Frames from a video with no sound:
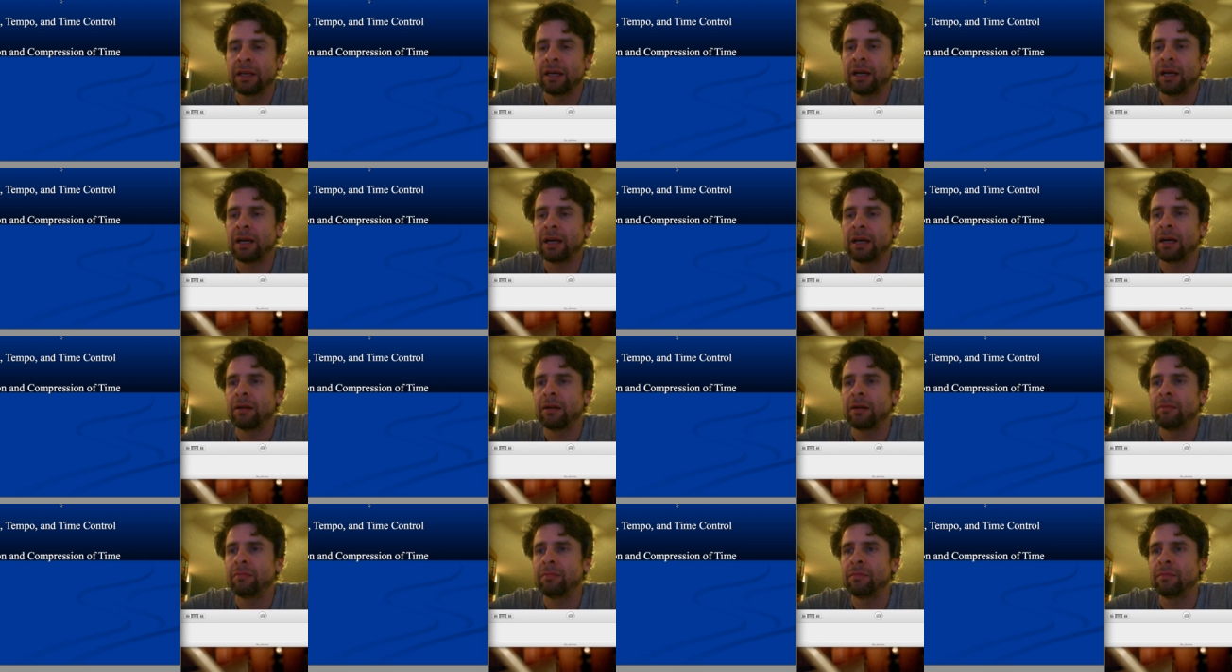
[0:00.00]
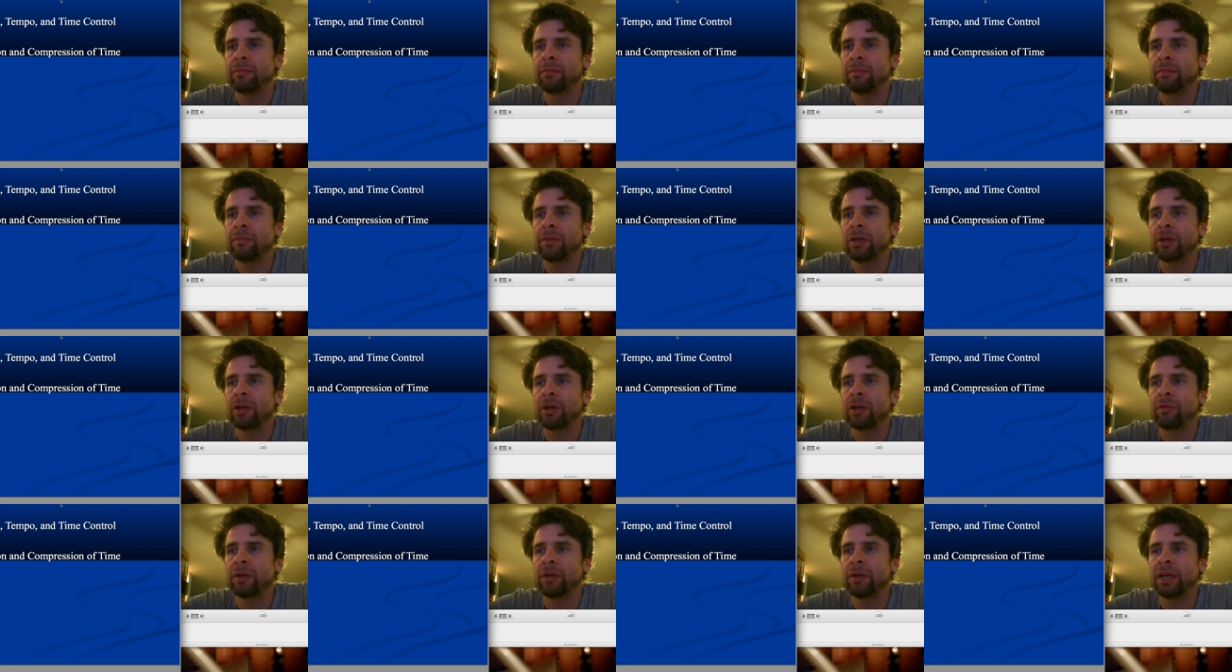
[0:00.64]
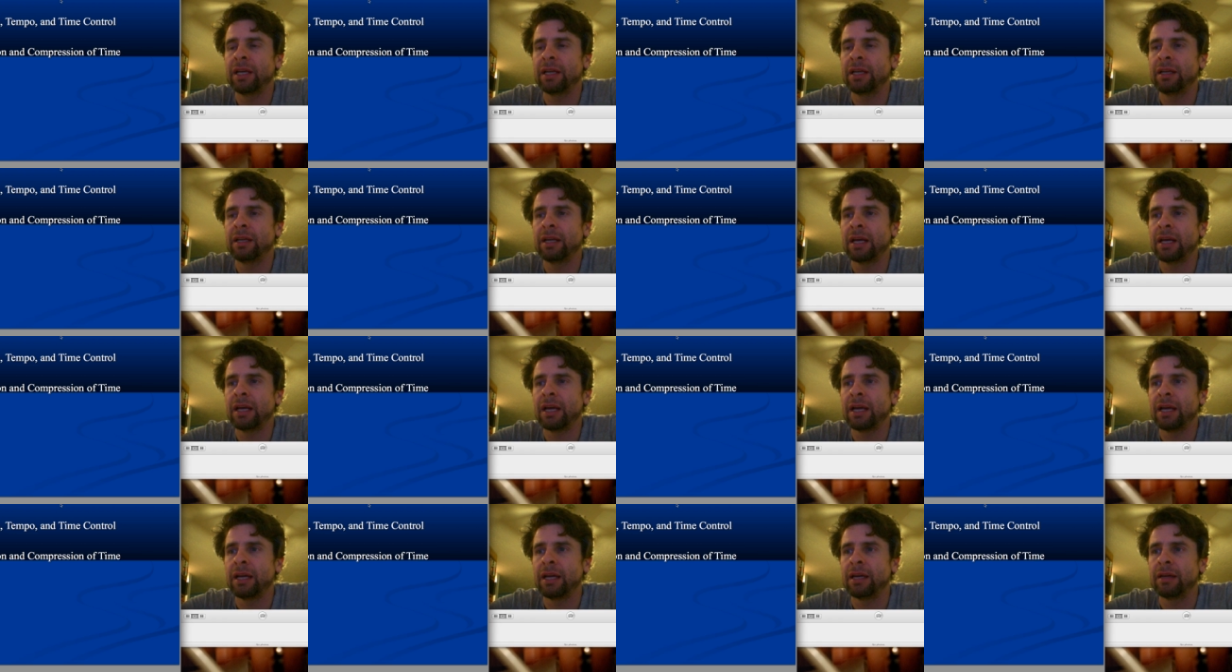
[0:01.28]
In
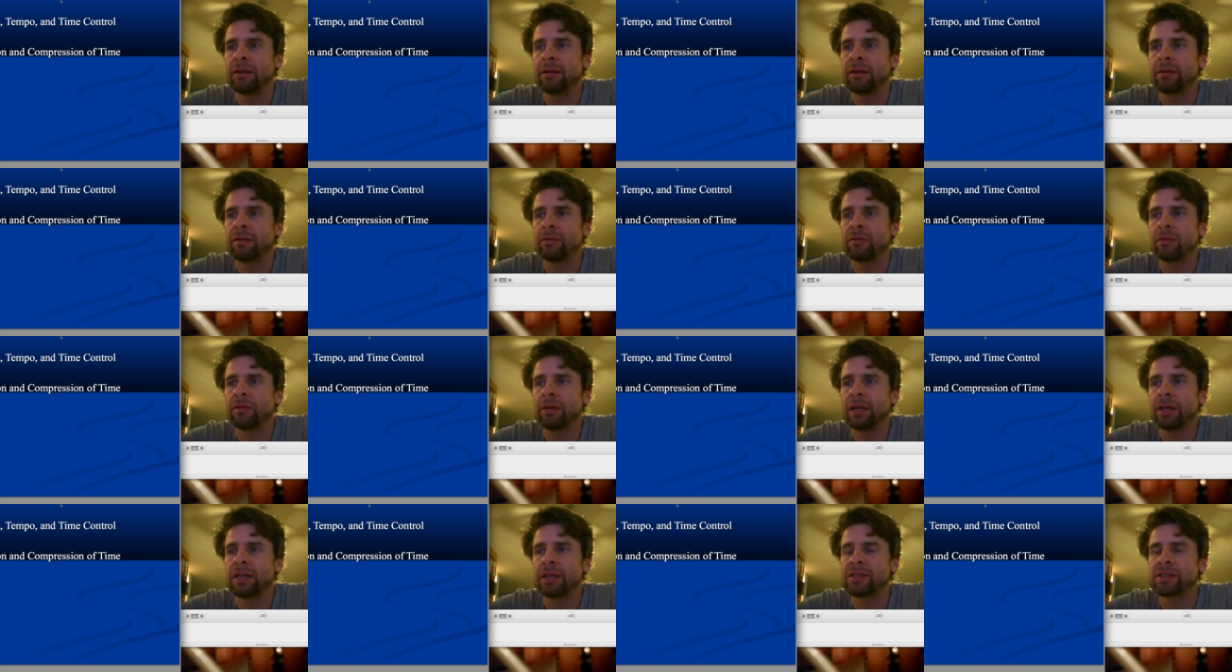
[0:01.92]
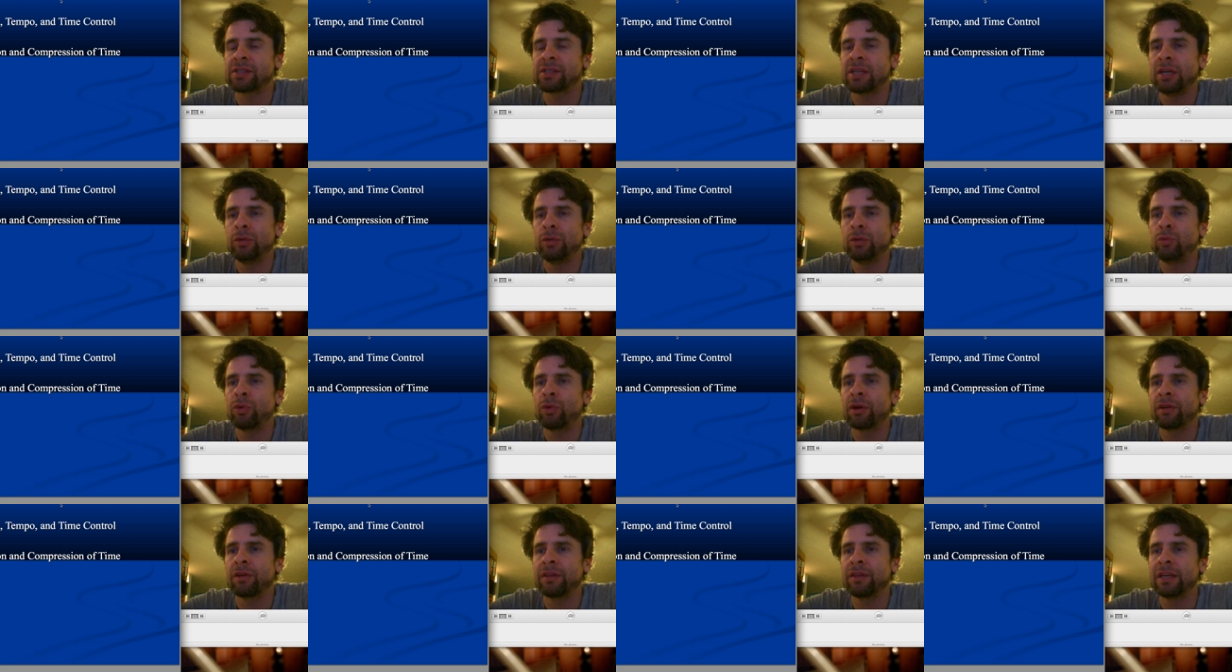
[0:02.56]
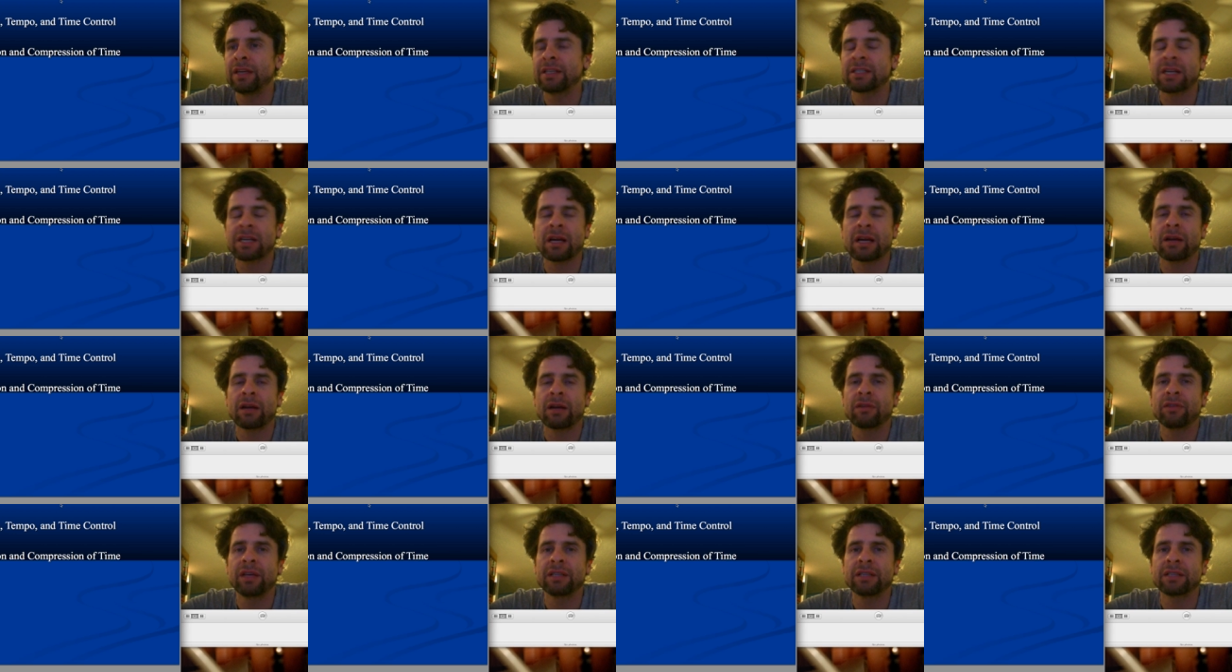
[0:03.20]
a scene where the
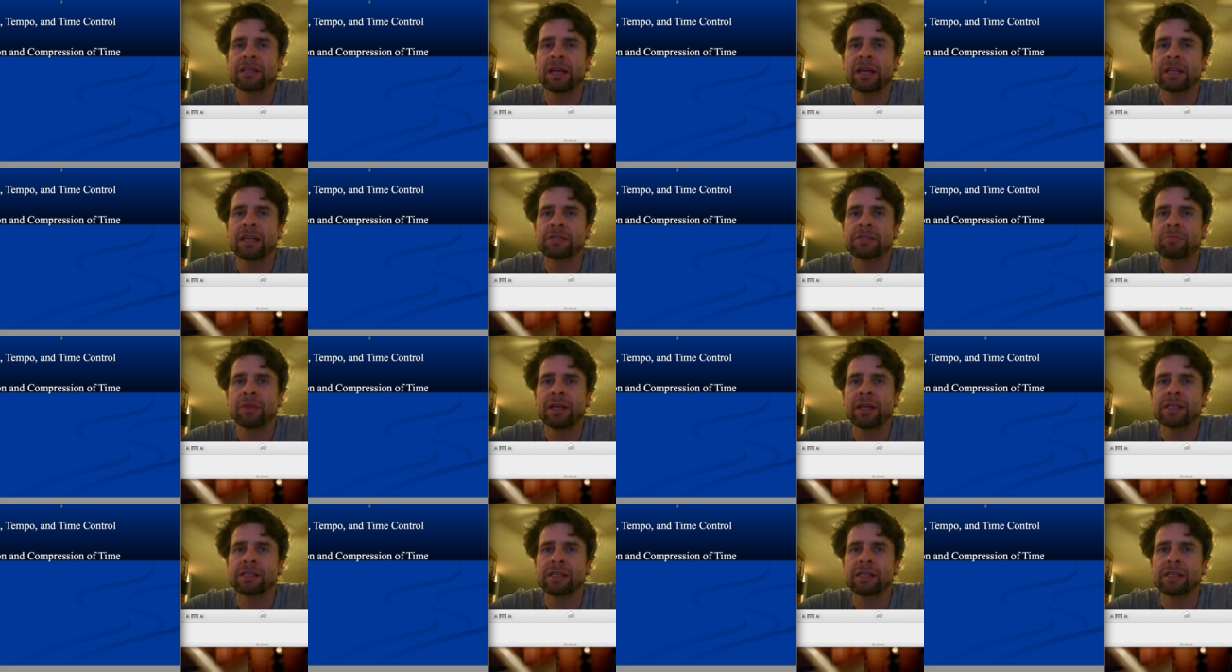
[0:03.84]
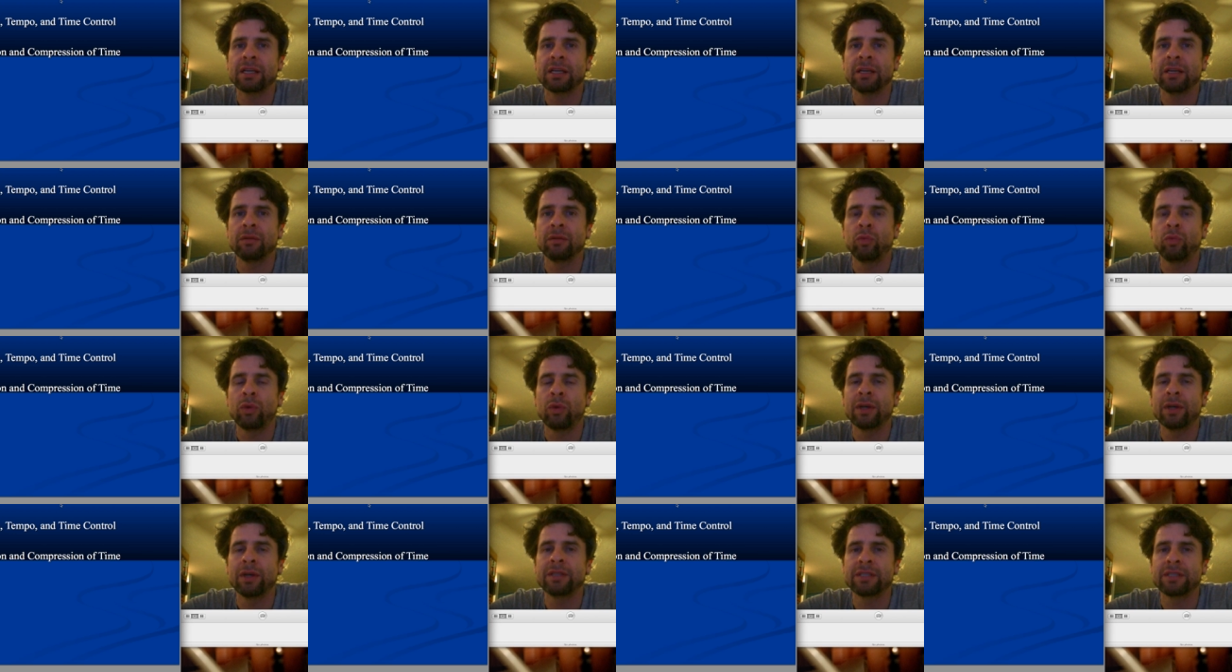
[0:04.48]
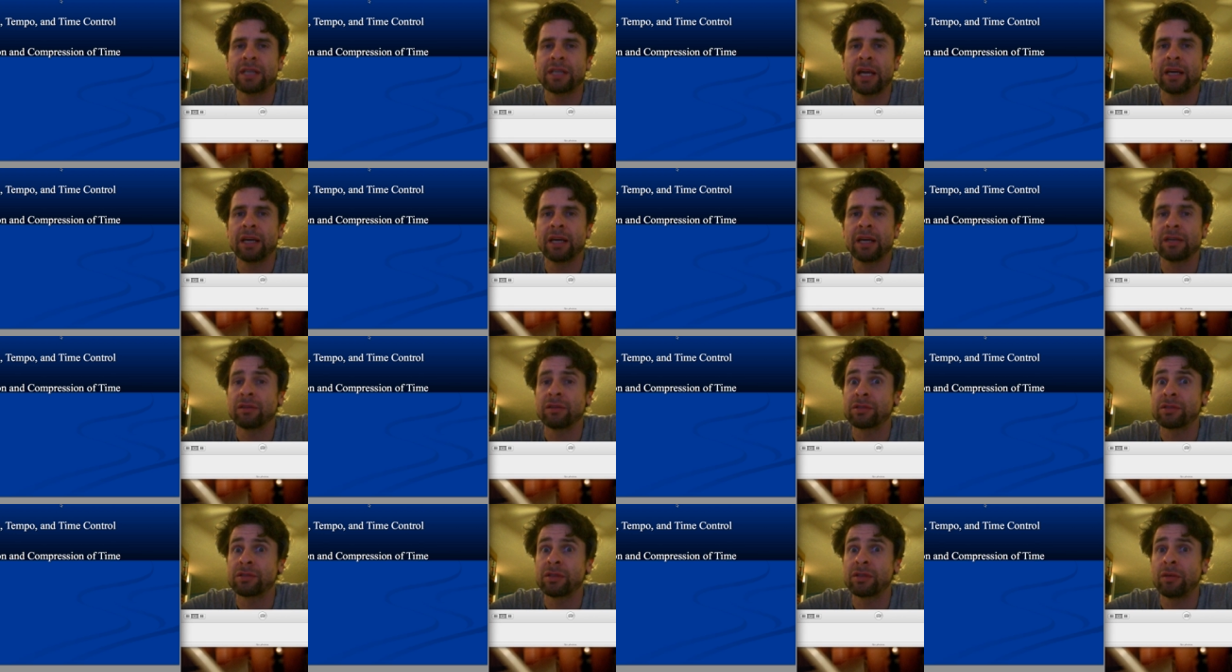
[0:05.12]
entire thing takes place in one take and
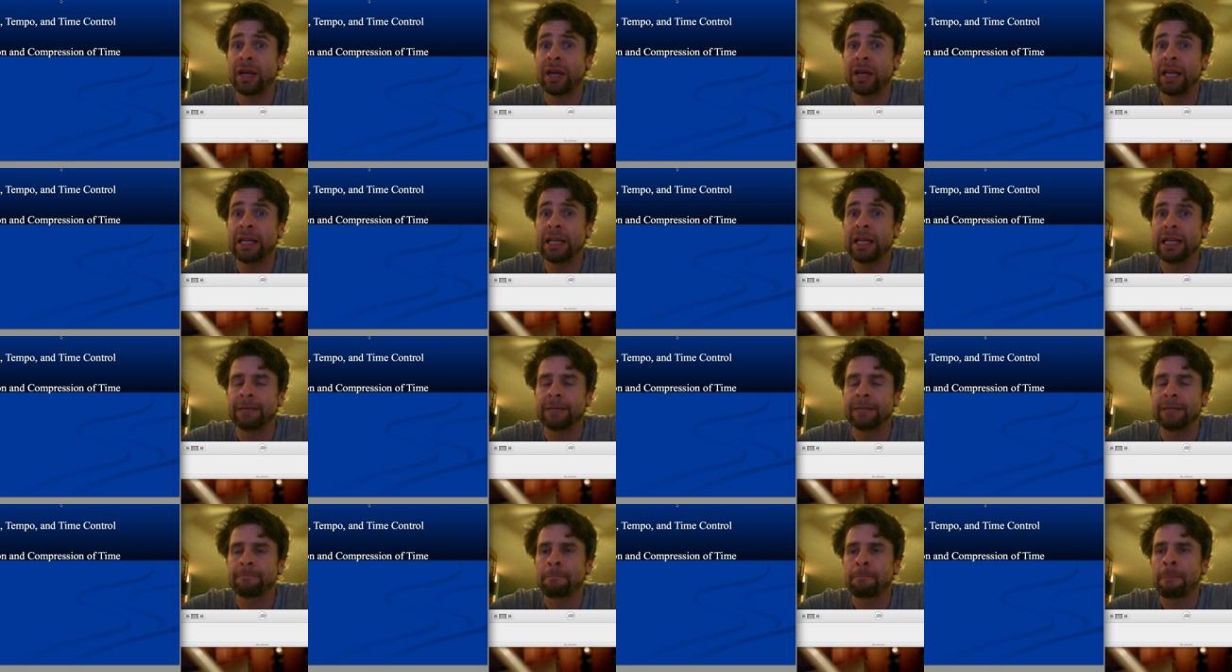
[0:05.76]
there's no editing,